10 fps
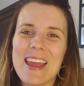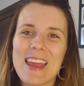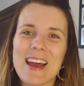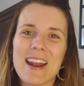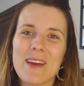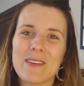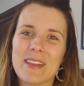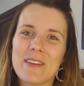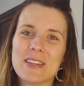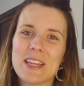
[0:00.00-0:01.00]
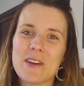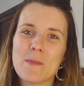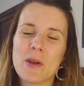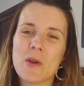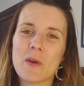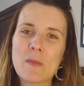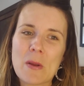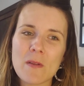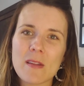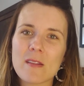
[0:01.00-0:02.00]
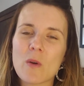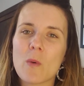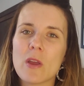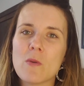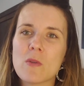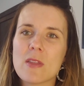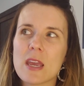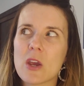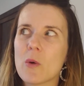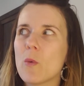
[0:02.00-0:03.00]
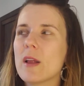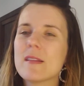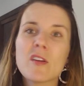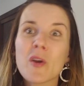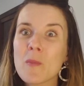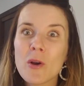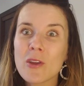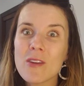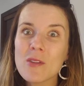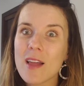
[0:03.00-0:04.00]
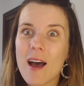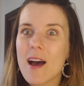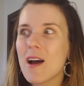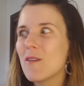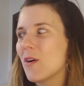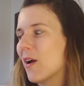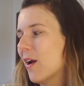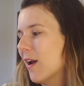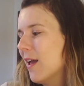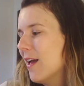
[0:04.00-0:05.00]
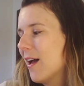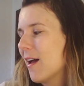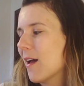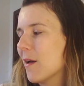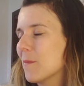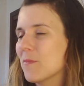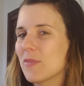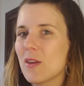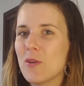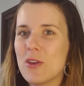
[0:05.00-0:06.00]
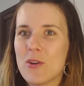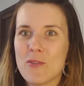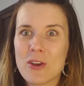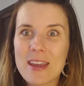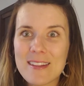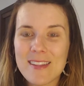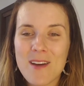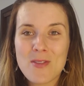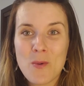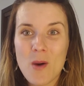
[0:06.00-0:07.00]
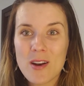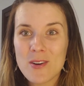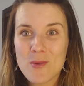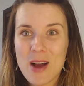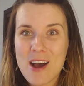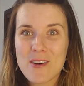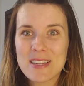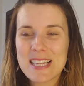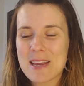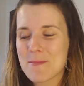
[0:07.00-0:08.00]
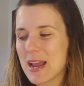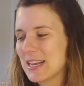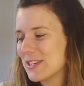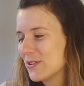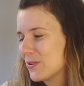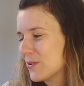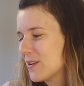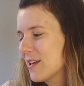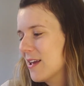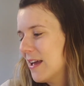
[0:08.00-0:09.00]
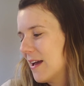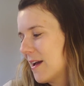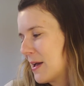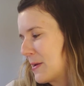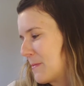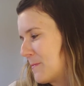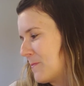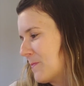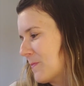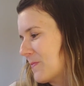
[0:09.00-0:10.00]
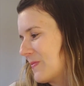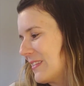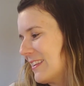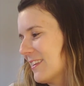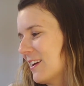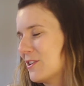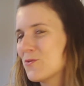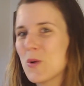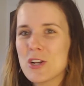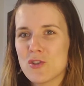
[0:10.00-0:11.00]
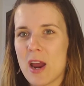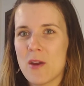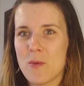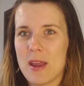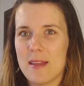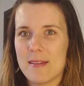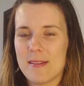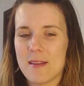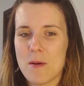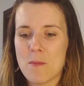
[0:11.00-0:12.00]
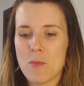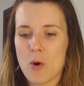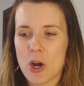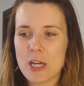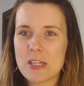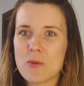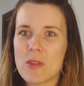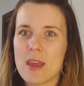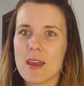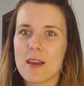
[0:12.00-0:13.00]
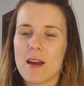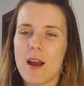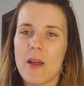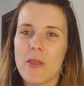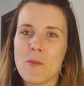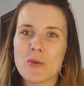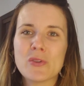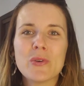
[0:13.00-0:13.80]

And I would love to hear about your experiences, or what you think, or what sticker book you love, or, if your kids love the Wonder Wows like mine do, and what dry erase boards you think are the most